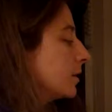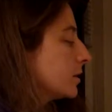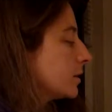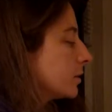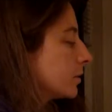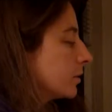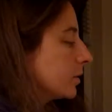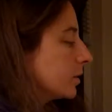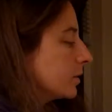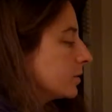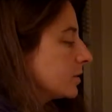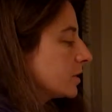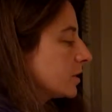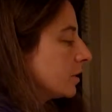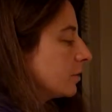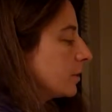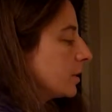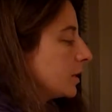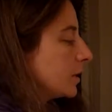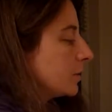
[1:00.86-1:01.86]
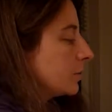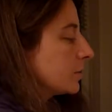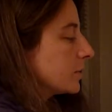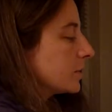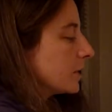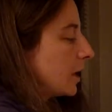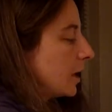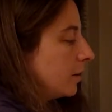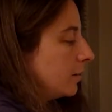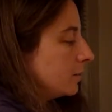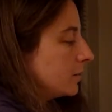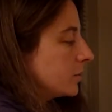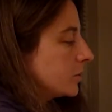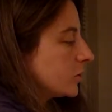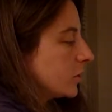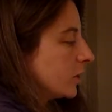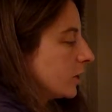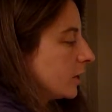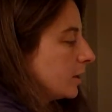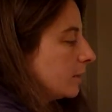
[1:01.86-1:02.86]
So we'll use W equals
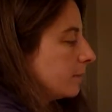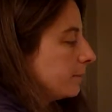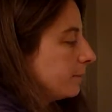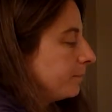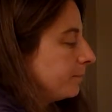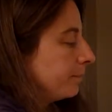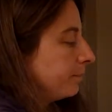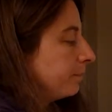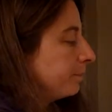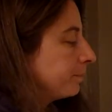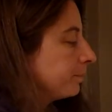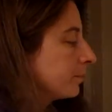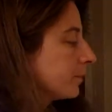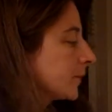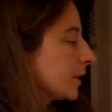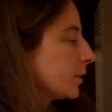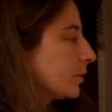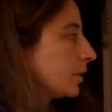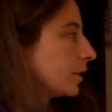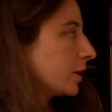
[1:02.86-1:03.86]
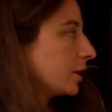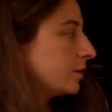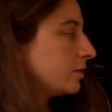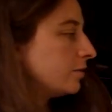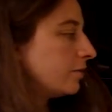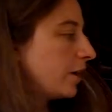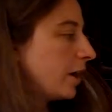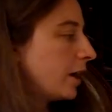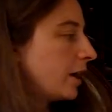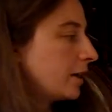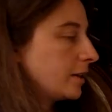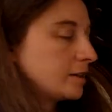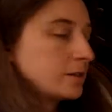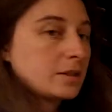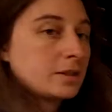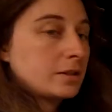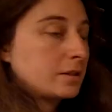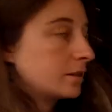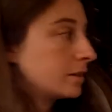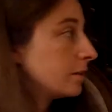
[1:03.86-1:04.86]
mg. We're going to find
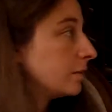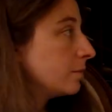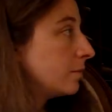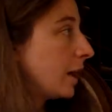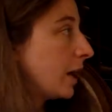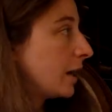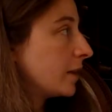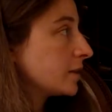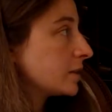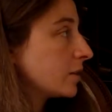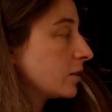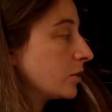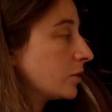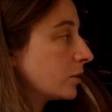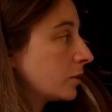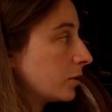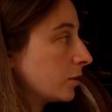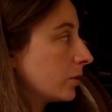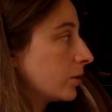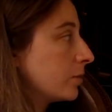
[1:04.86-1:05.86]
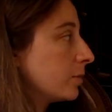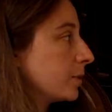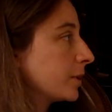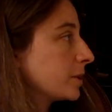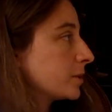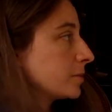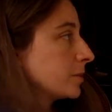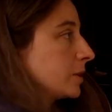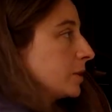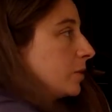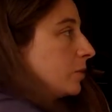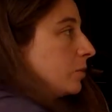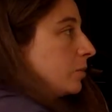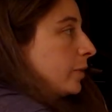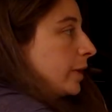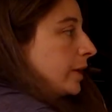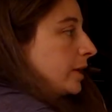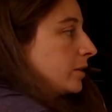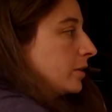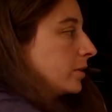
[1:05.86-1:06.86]
the mass on Earth because we know
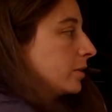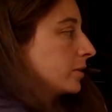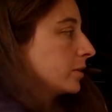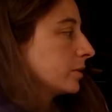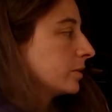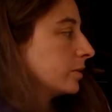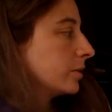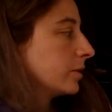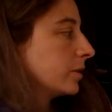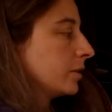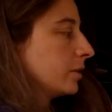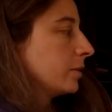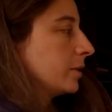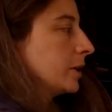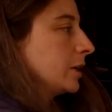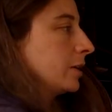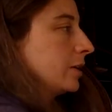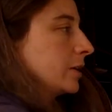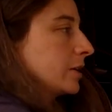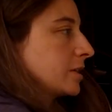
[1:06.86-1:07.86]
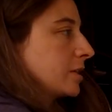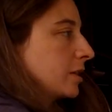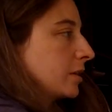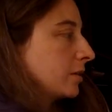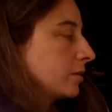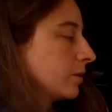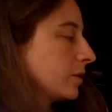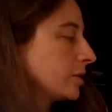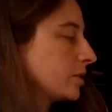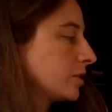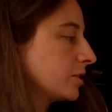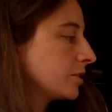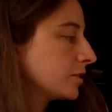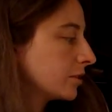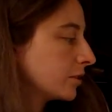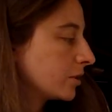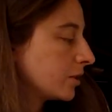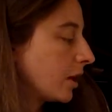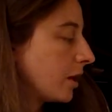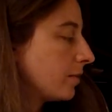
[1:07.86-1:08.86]
weight on Earth and we know acceleration due
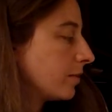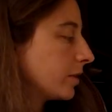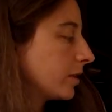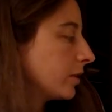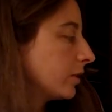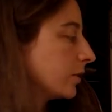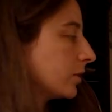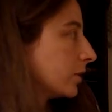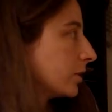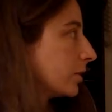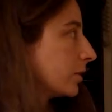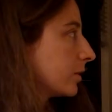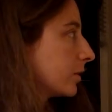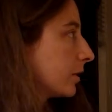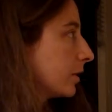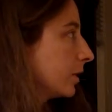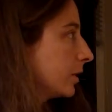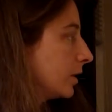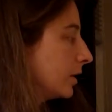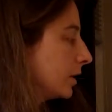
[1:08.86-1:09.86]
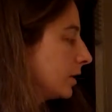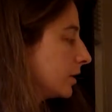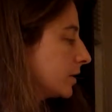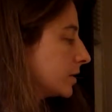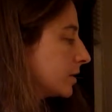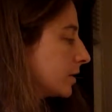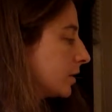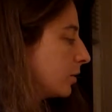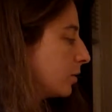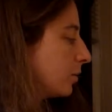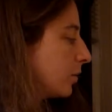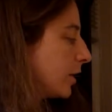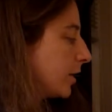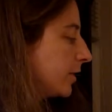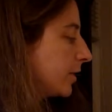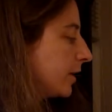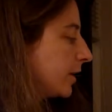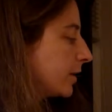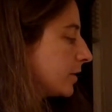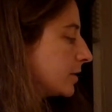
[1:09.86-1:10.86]
to gravity on Earth. So
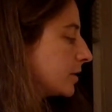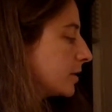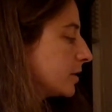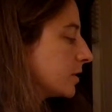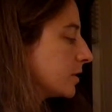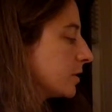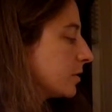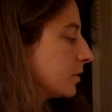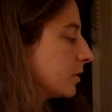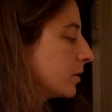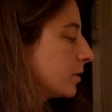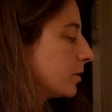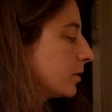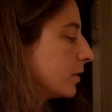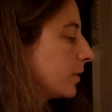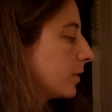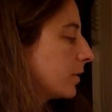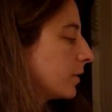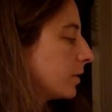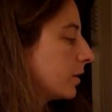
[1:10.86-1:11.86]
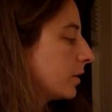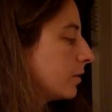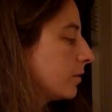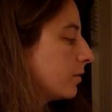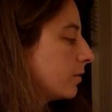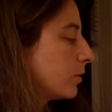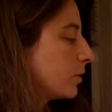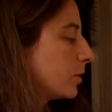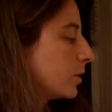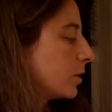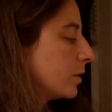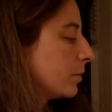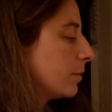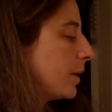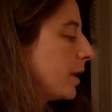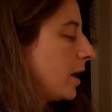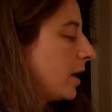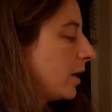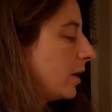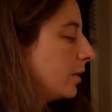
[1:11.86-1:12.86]
1,234
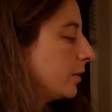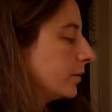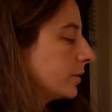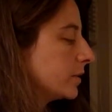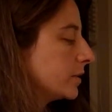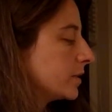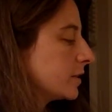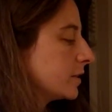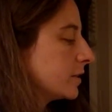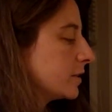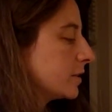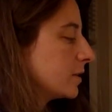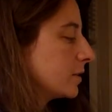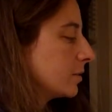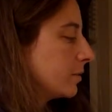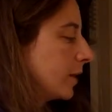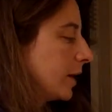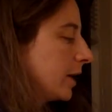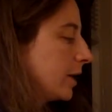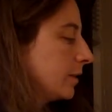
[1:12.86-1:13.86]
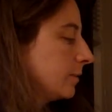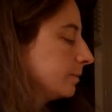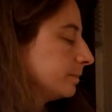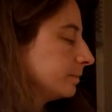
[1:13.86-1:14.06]
pounds is the weight,